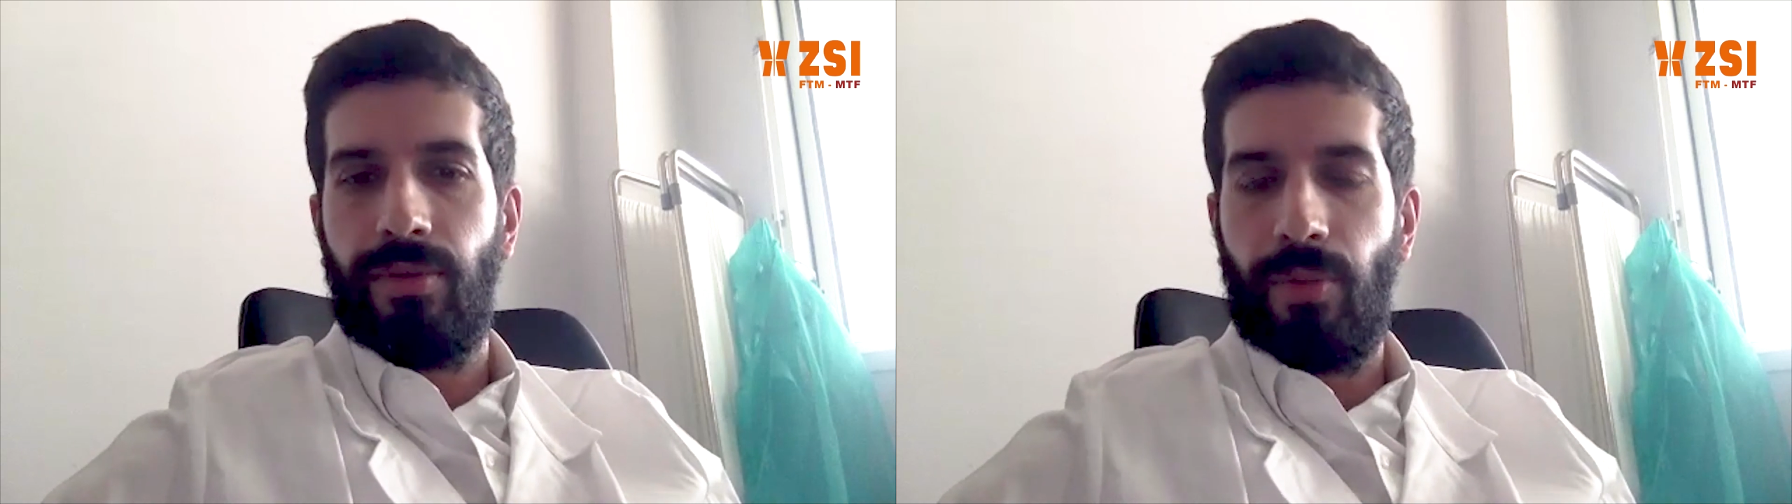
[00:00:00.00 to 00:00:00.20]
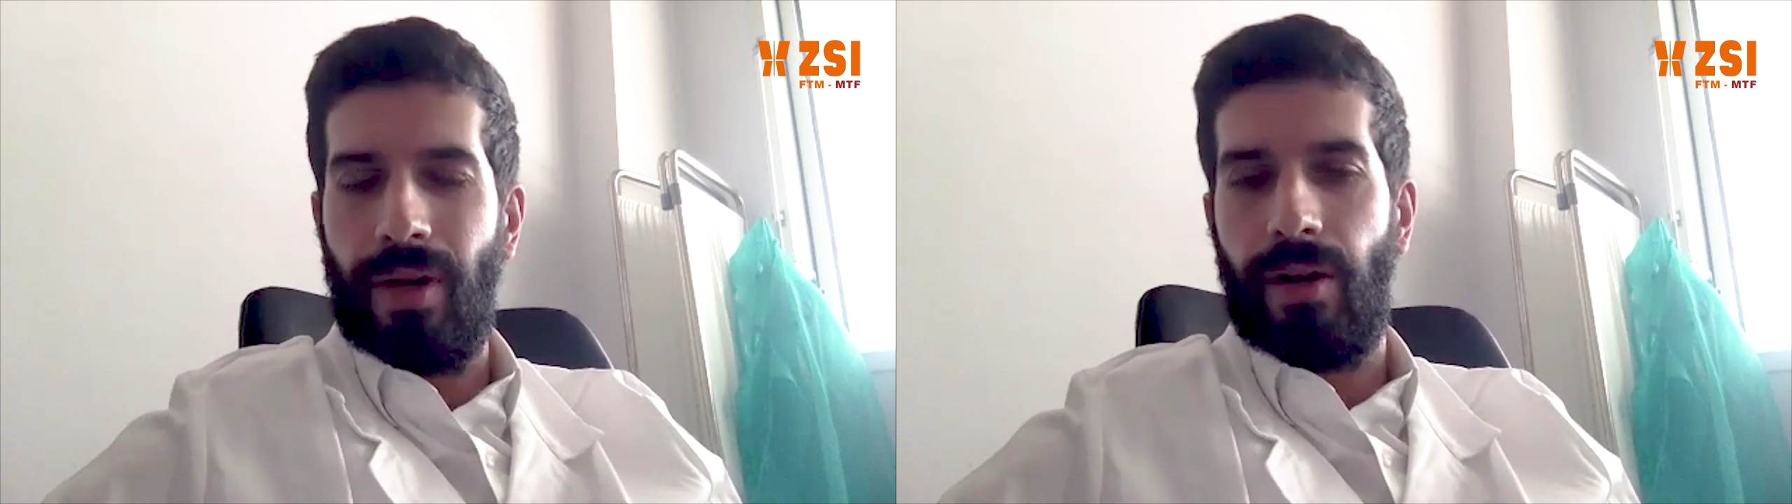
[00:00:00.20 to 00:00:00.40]

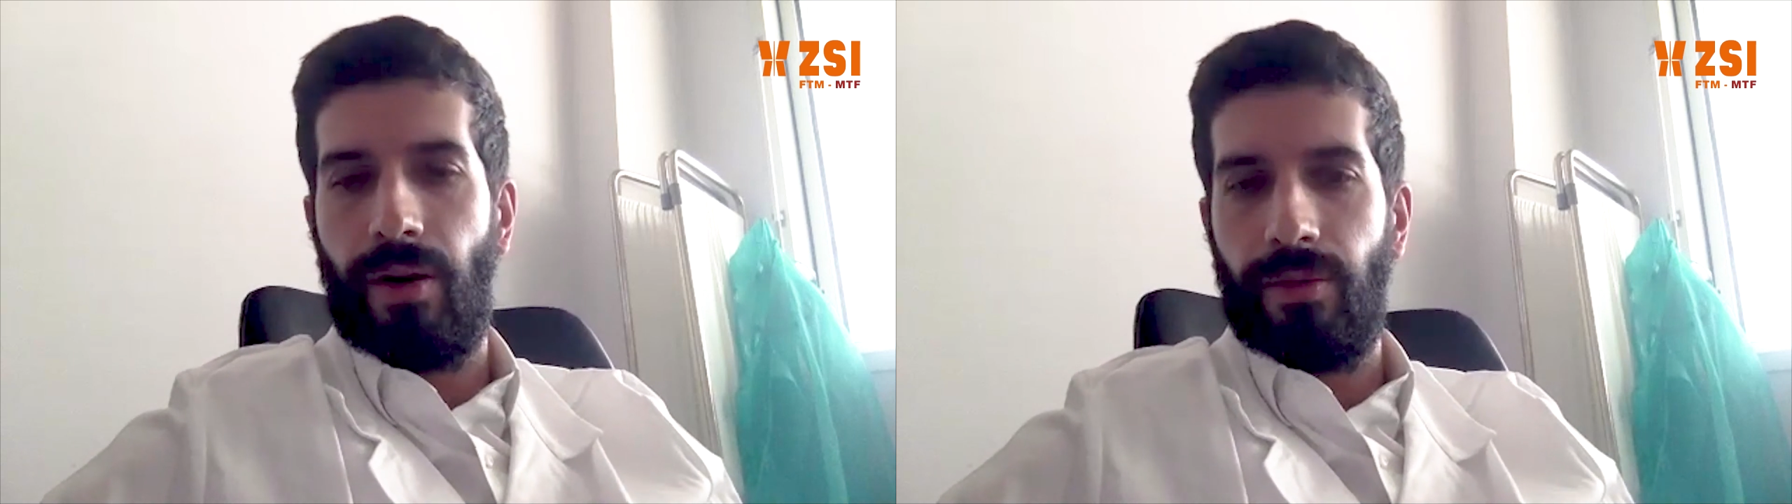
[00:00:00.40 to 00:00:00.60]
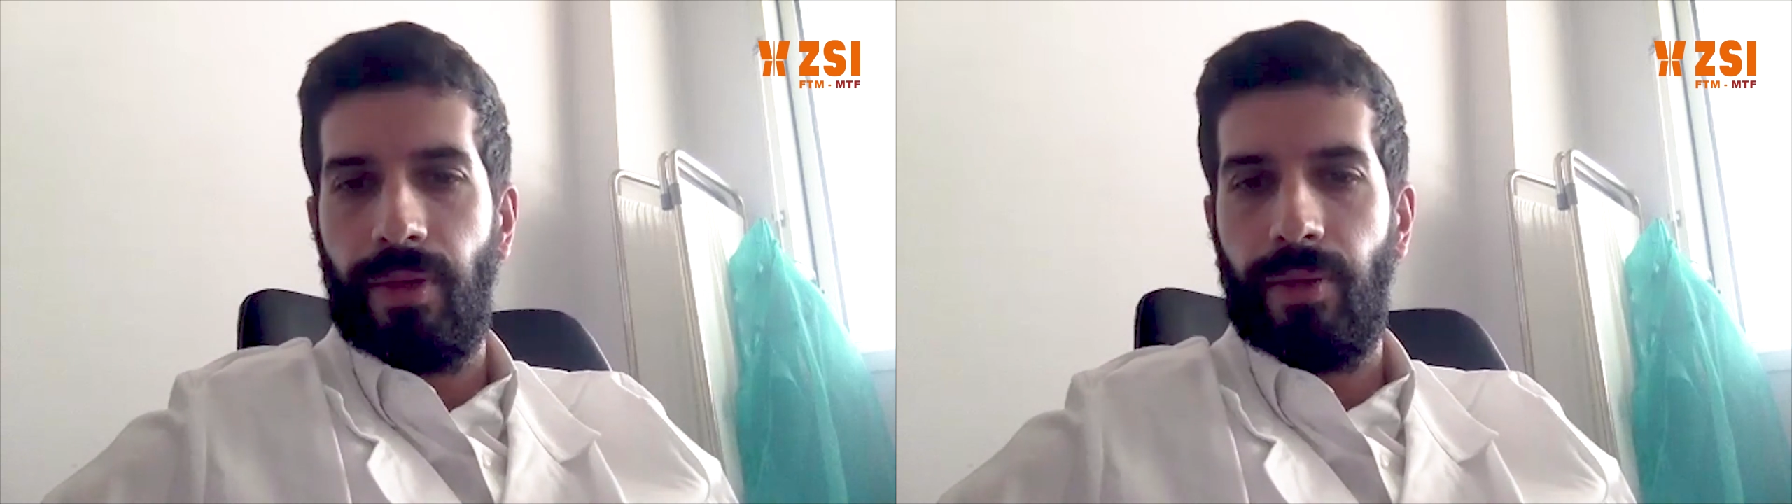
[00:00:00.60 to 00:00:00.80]
well
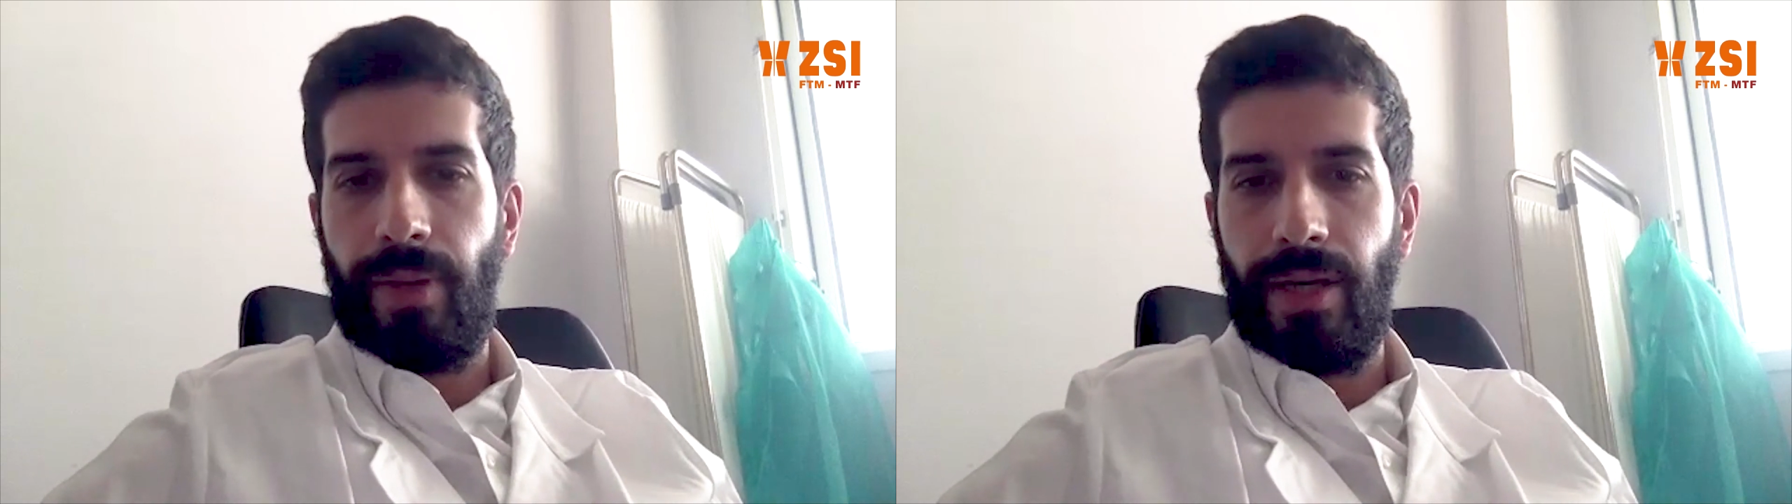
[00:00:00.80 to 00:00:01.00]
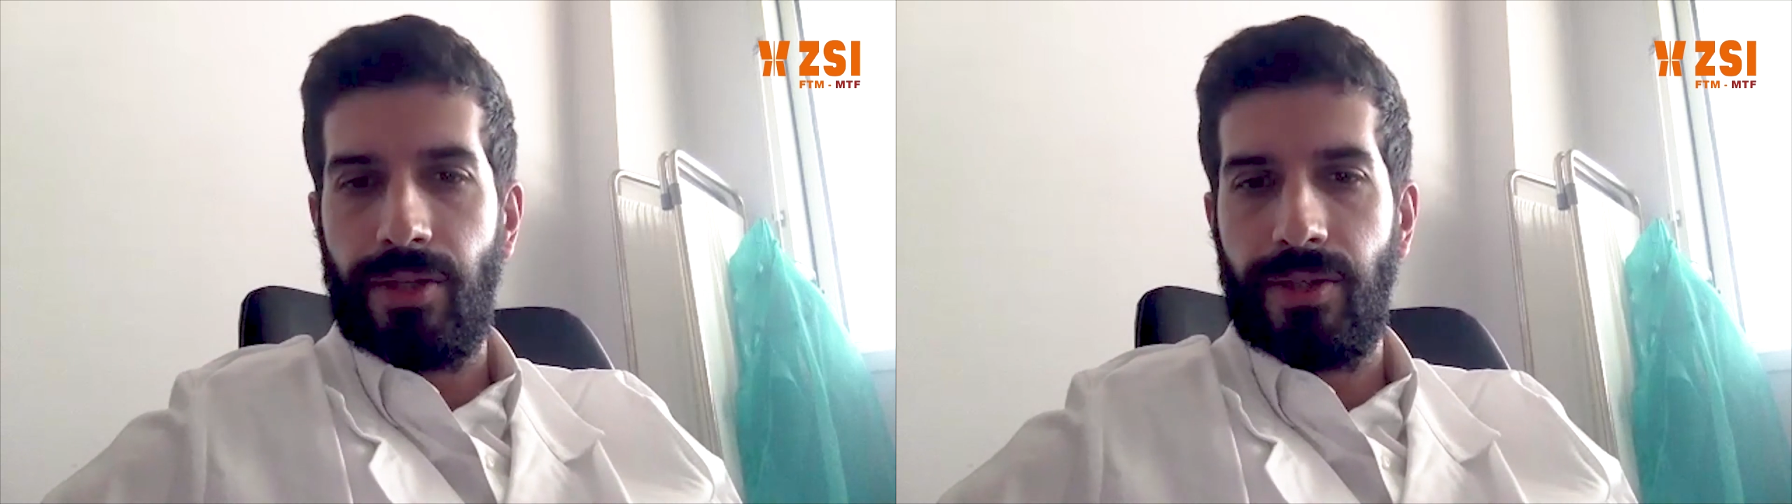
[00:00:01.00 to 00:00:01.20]
known by
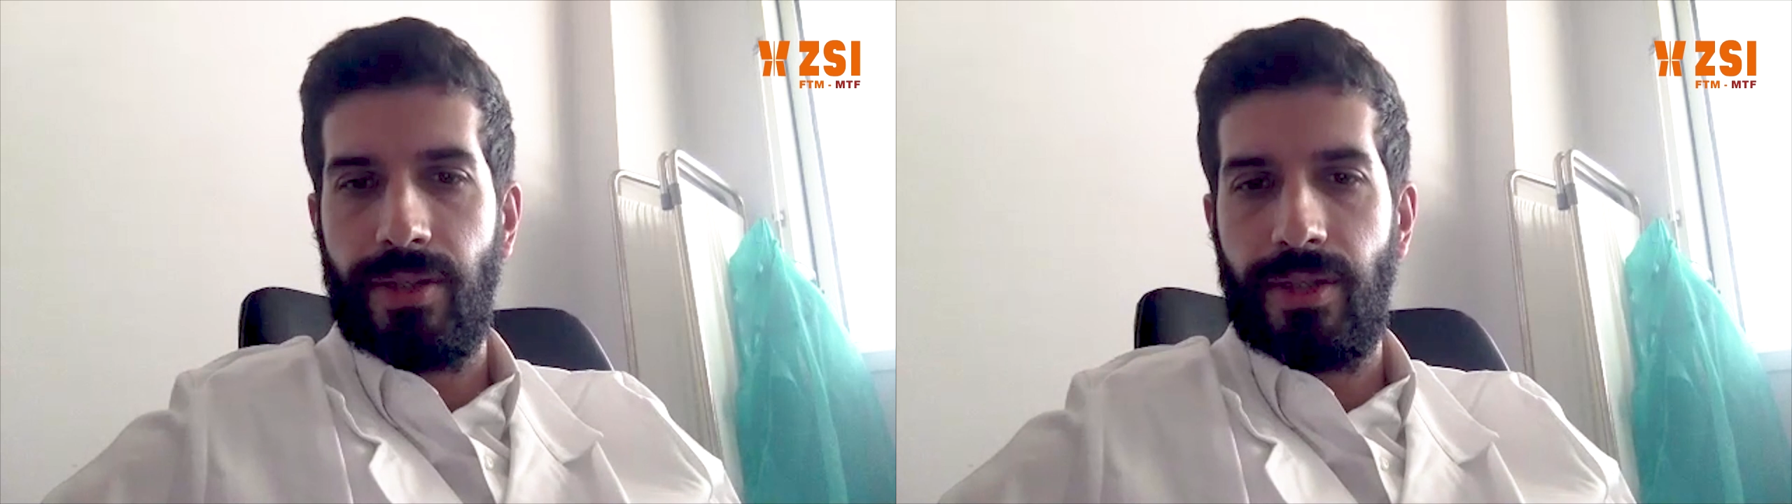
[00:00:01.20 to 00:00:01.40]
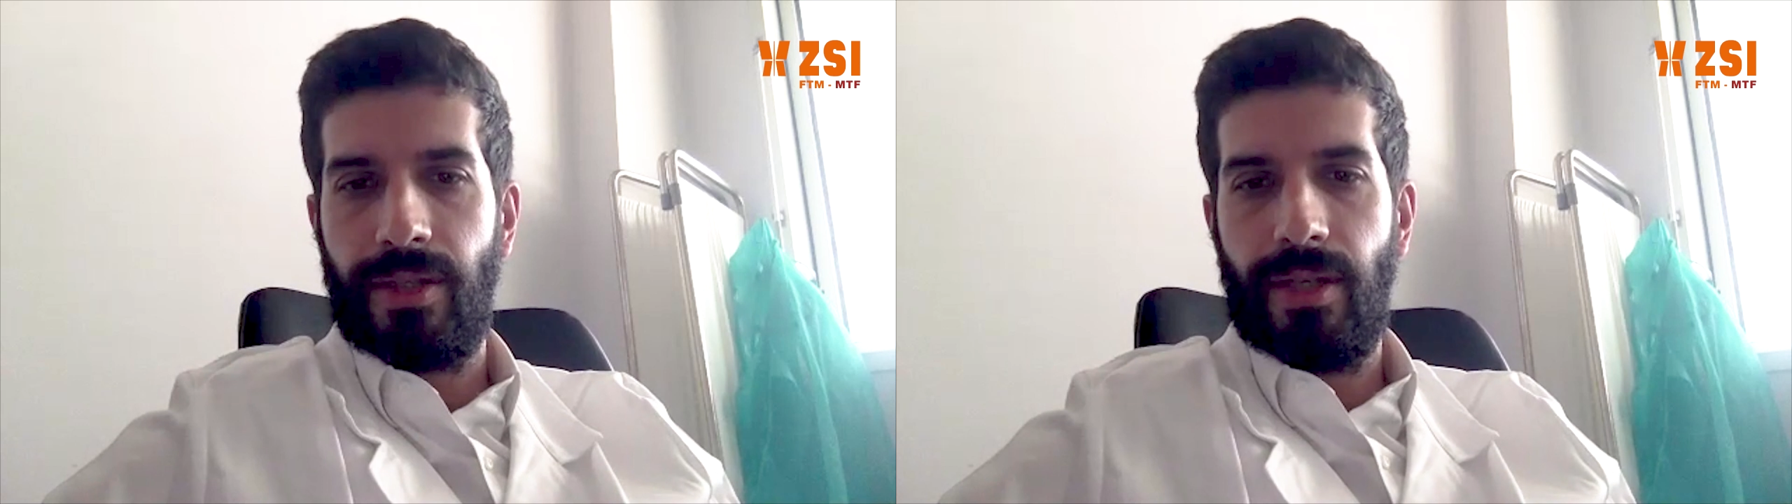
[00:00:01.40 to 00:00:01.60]

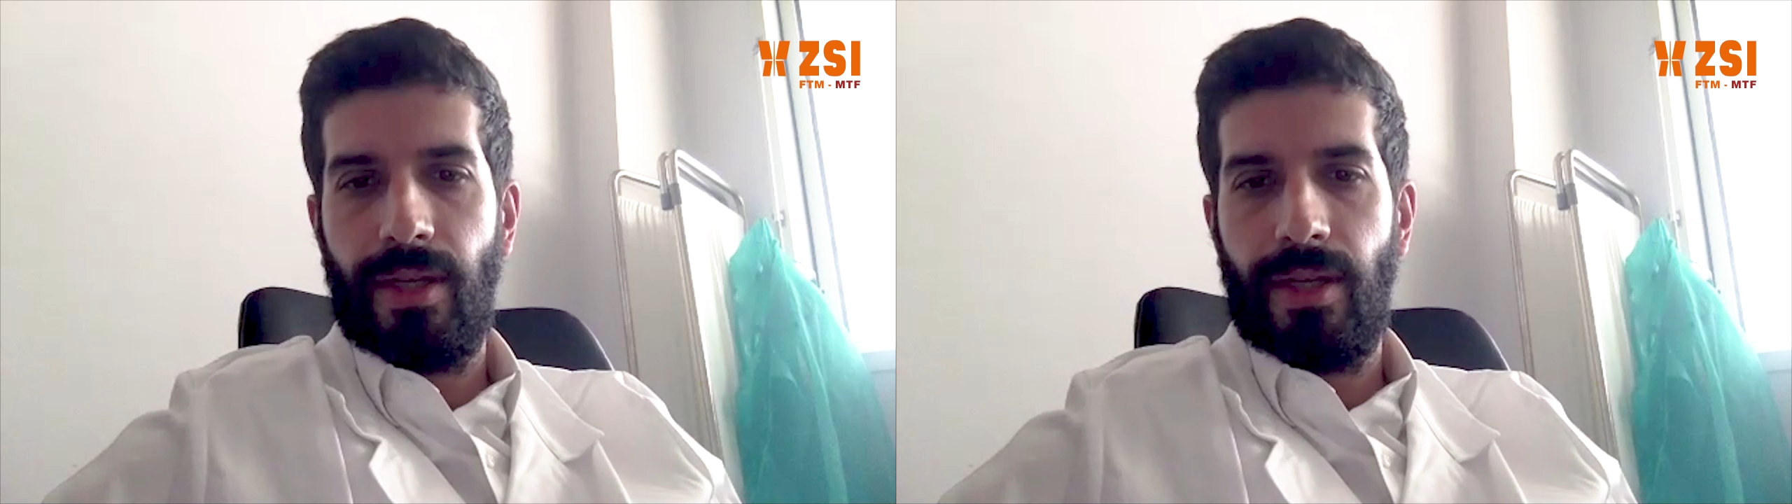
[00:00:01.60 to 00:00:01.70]
patients.